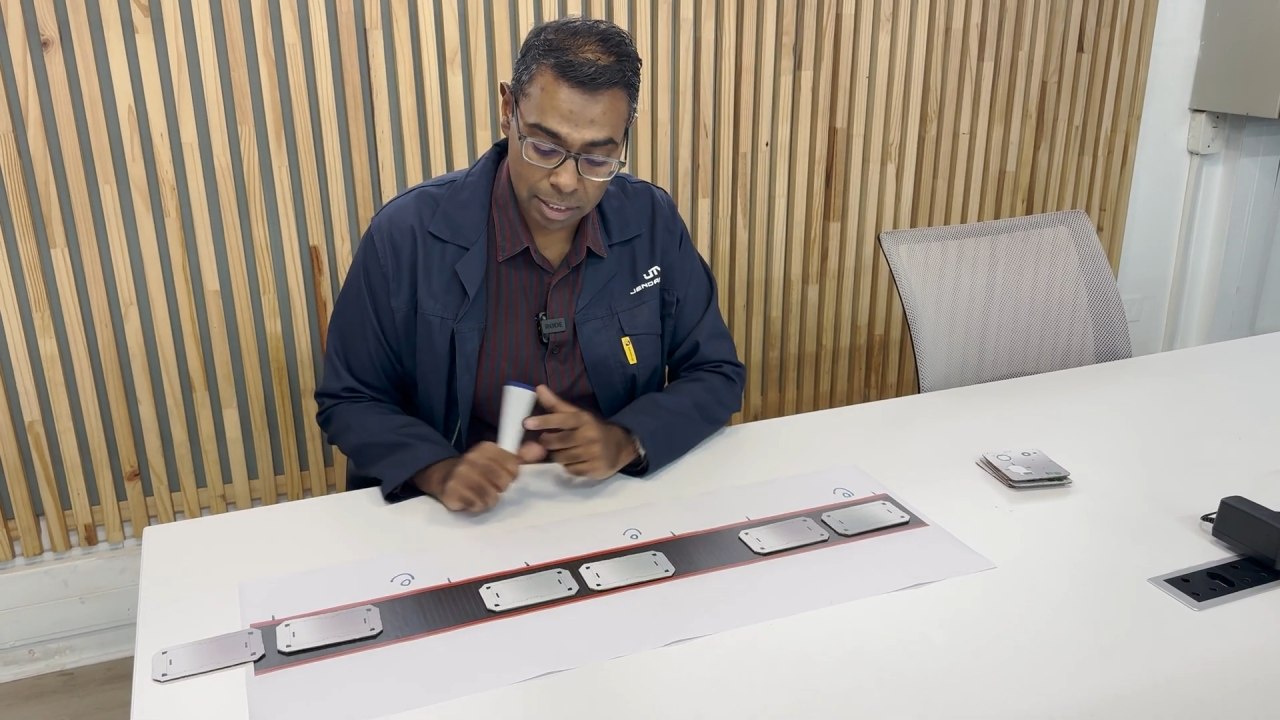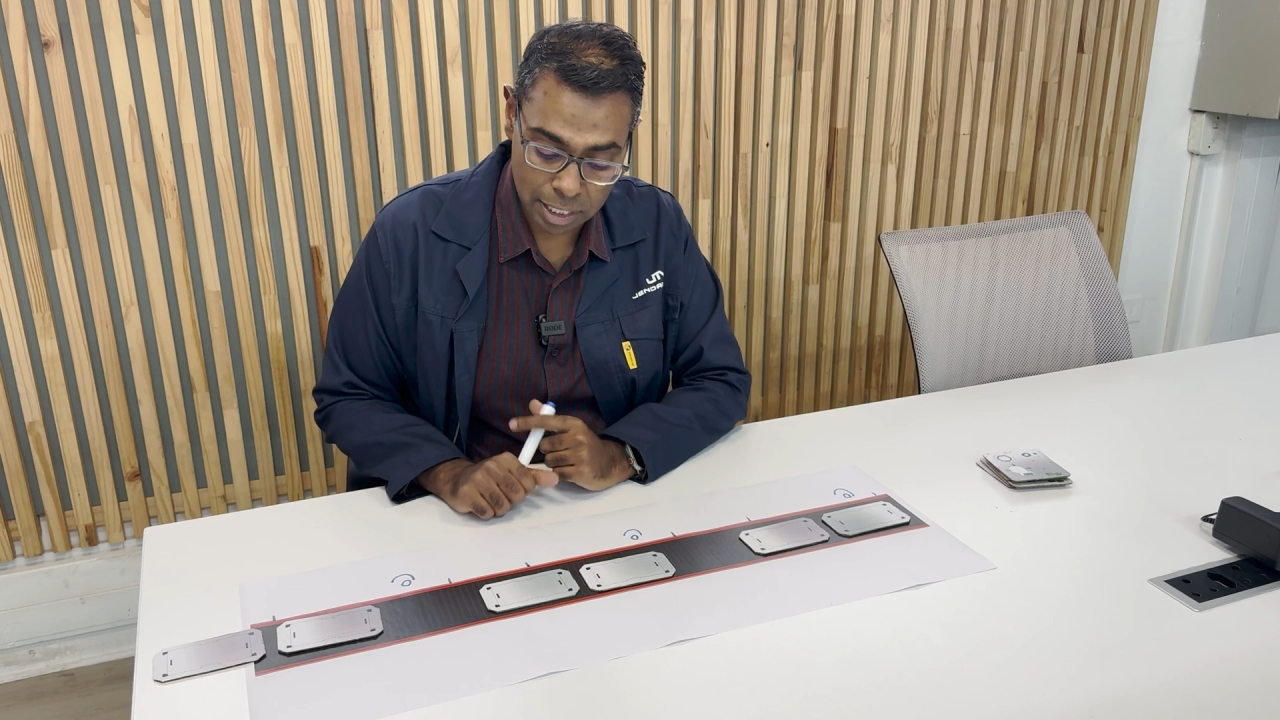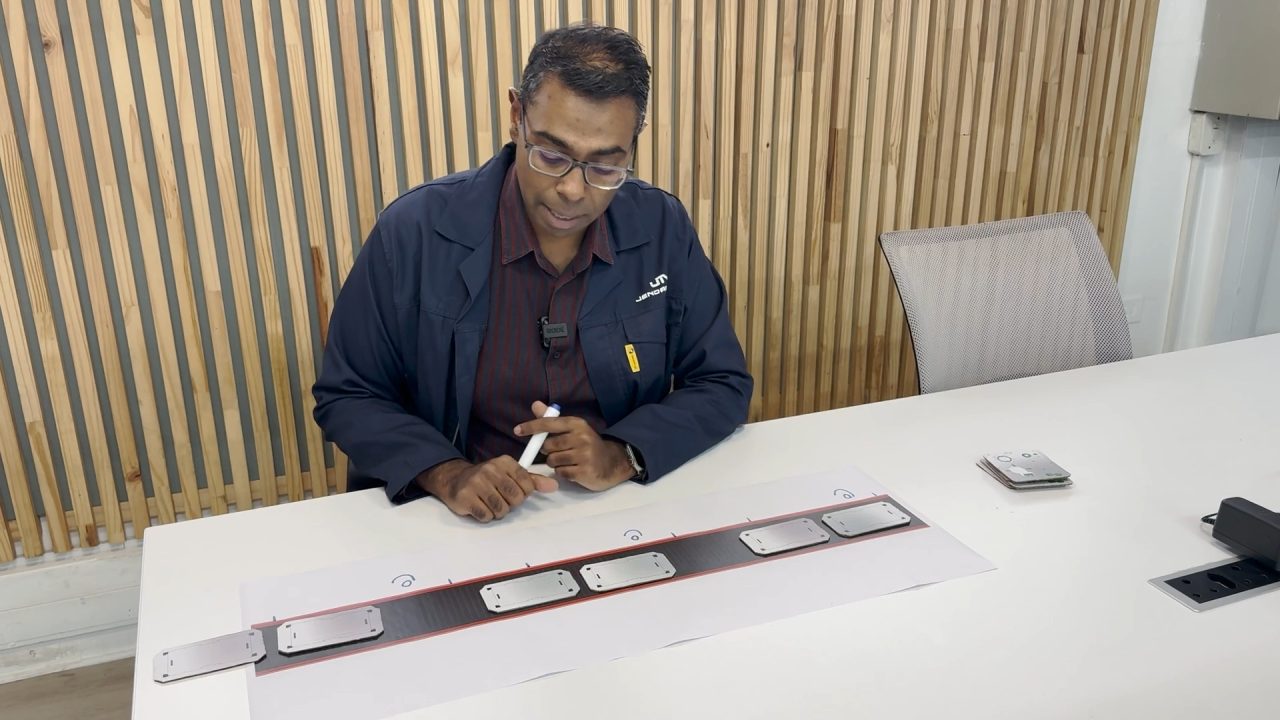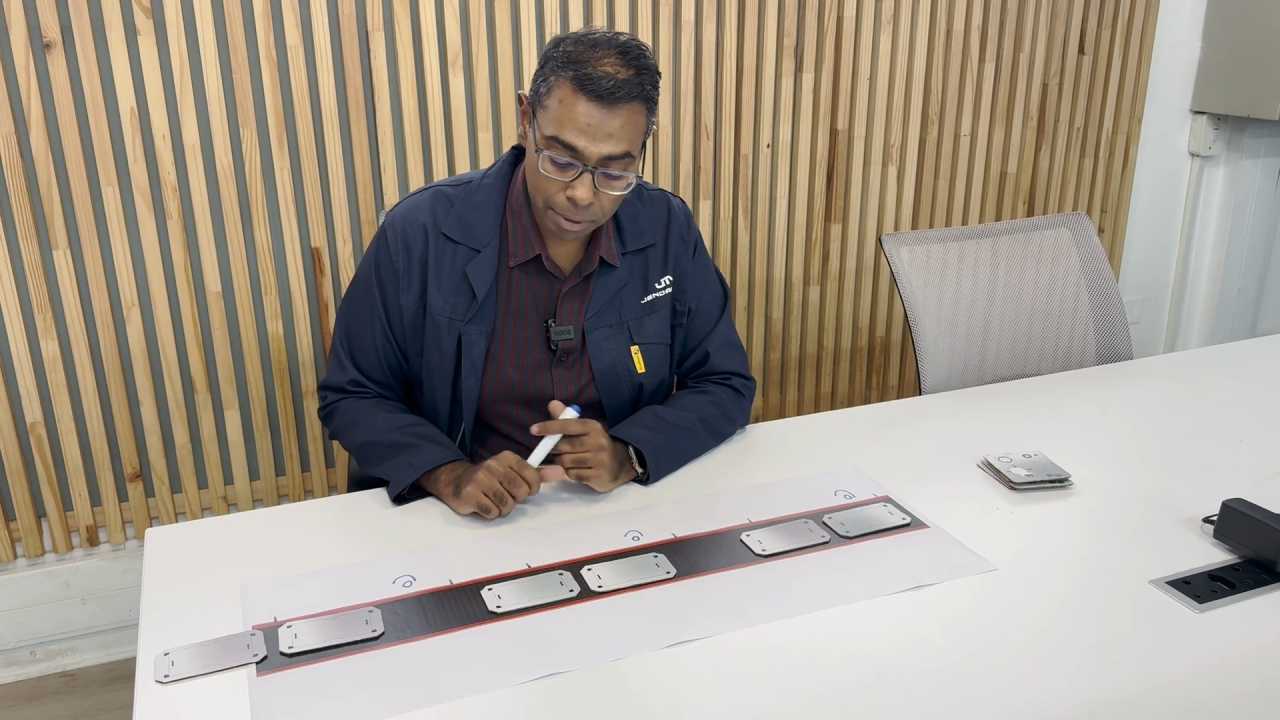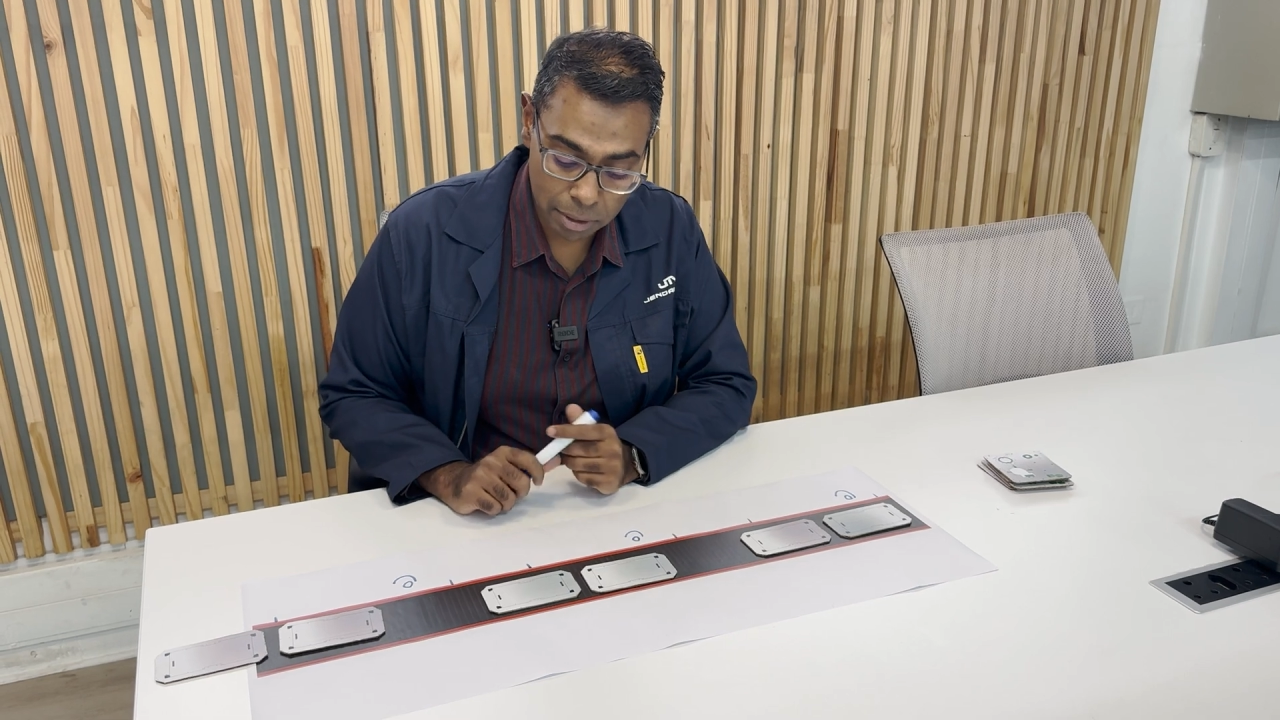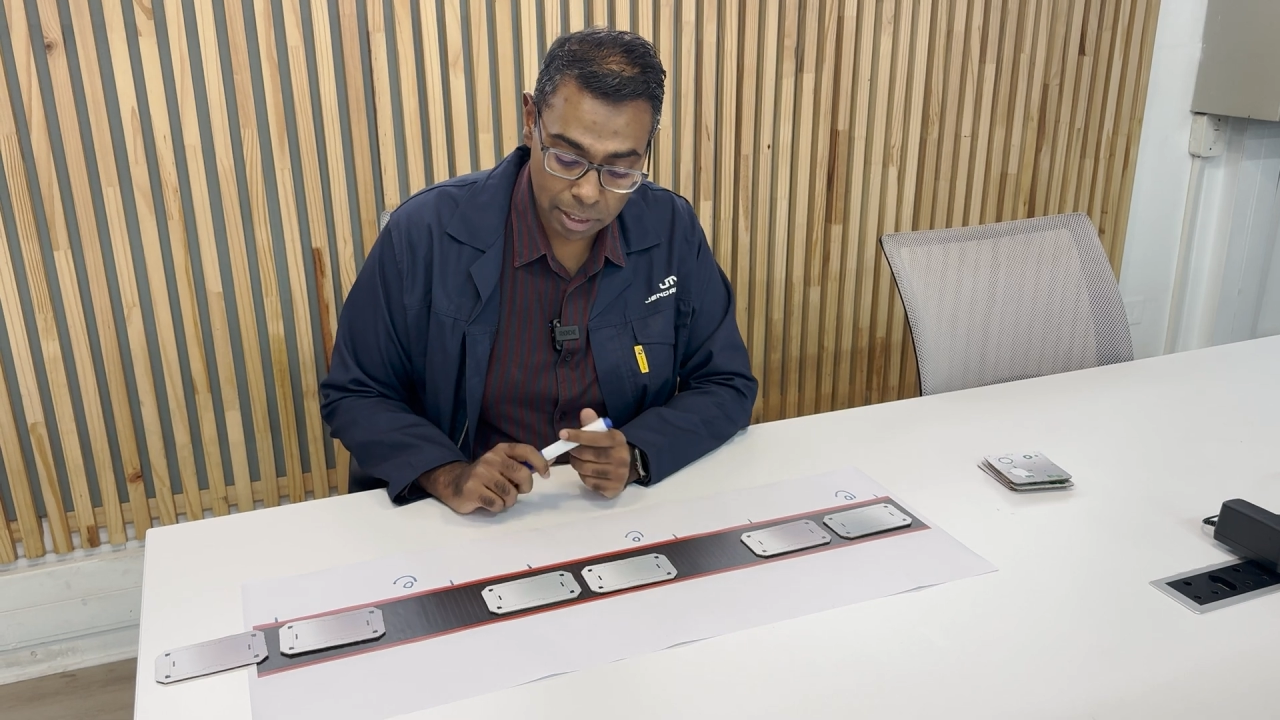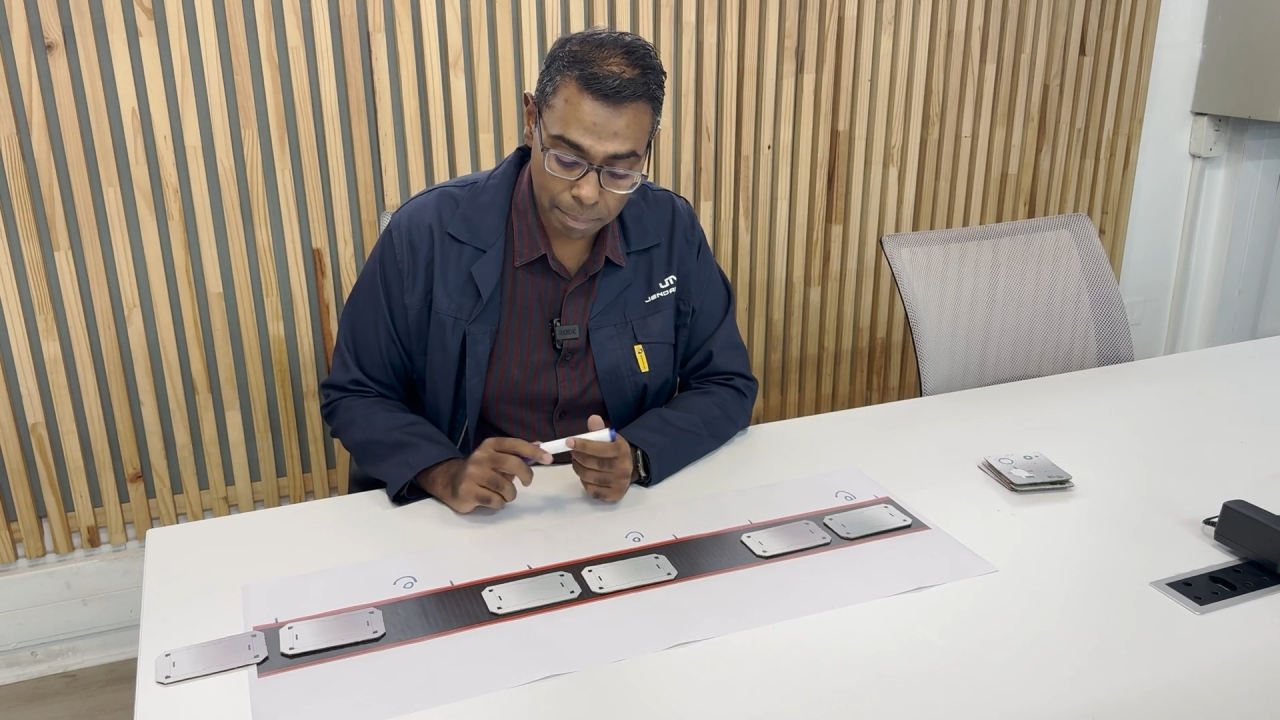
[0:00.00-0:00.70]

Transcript: double the